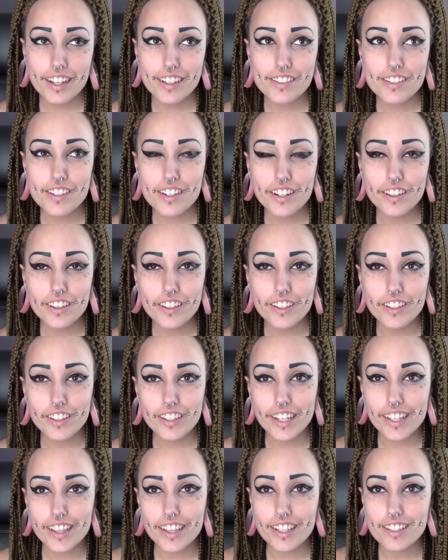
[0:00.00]
it's gonna look
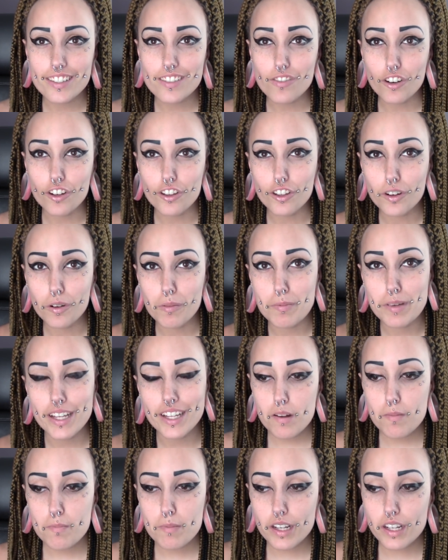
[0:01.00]
like this for a little bit.
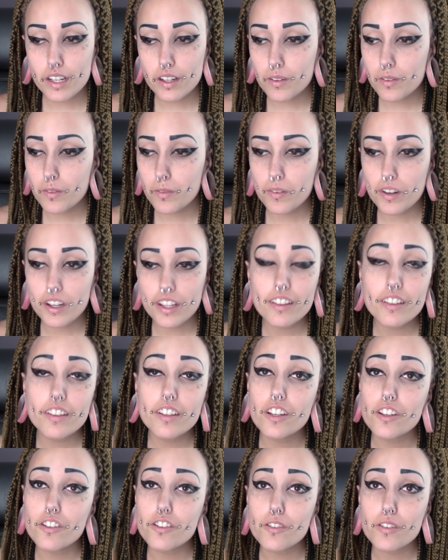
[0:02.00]
But when
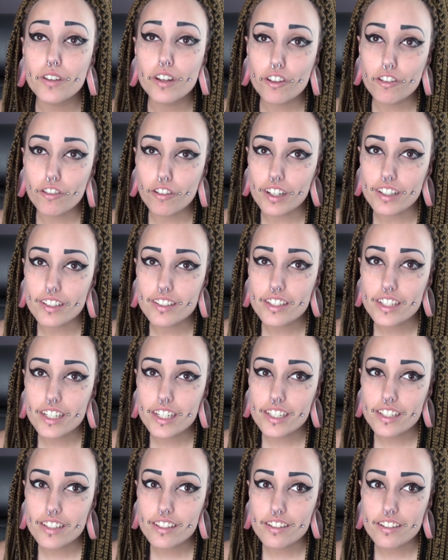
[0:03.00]
you do get
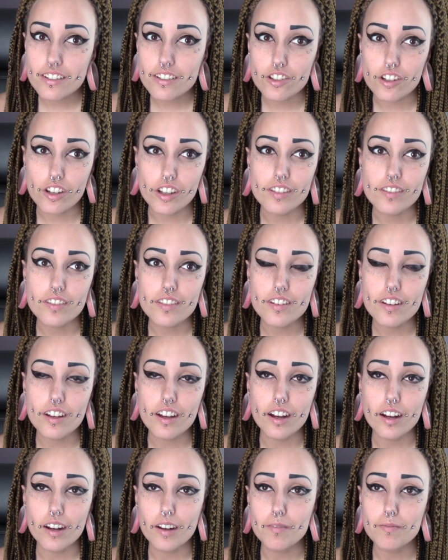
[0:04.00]
crusties, just
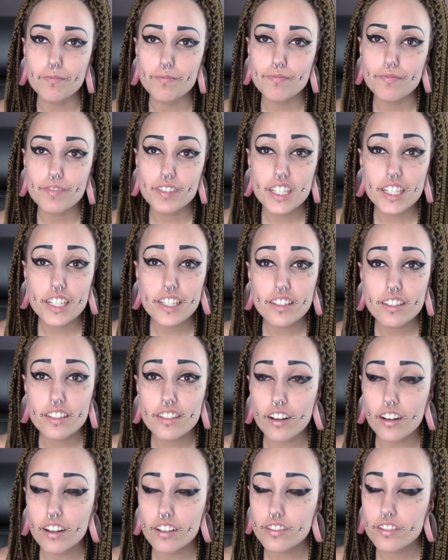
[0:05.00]
sea
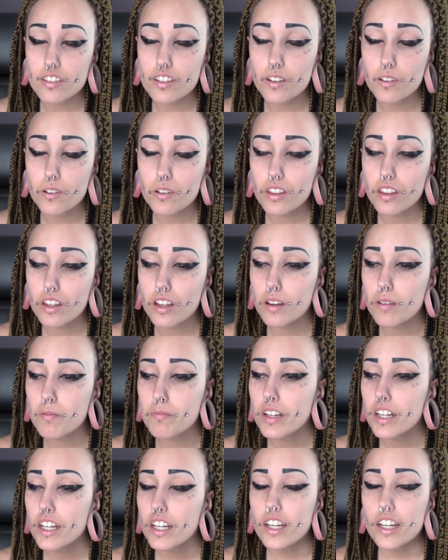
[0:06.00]
salt soak them.
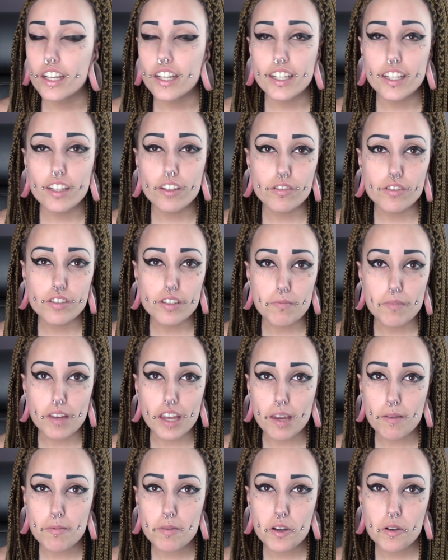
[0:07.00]
Use some
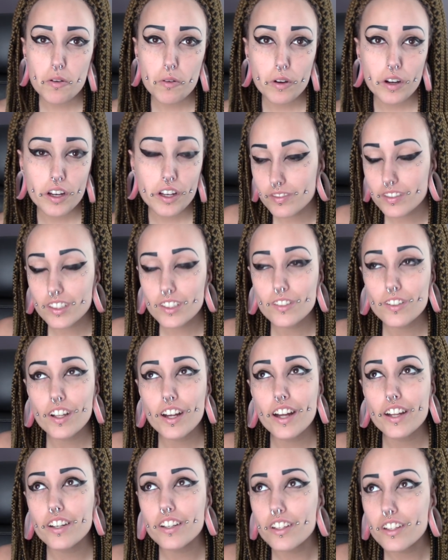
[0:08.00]
emu oil. Do
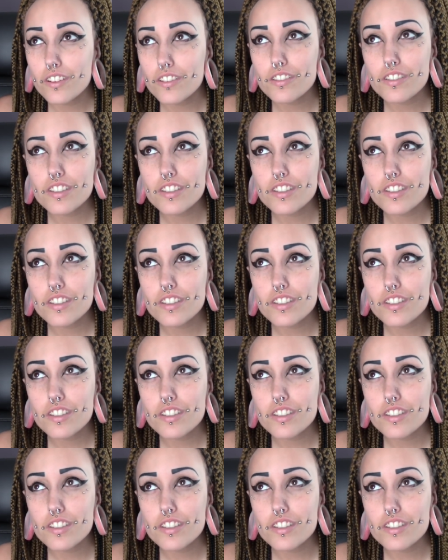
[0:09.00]
not use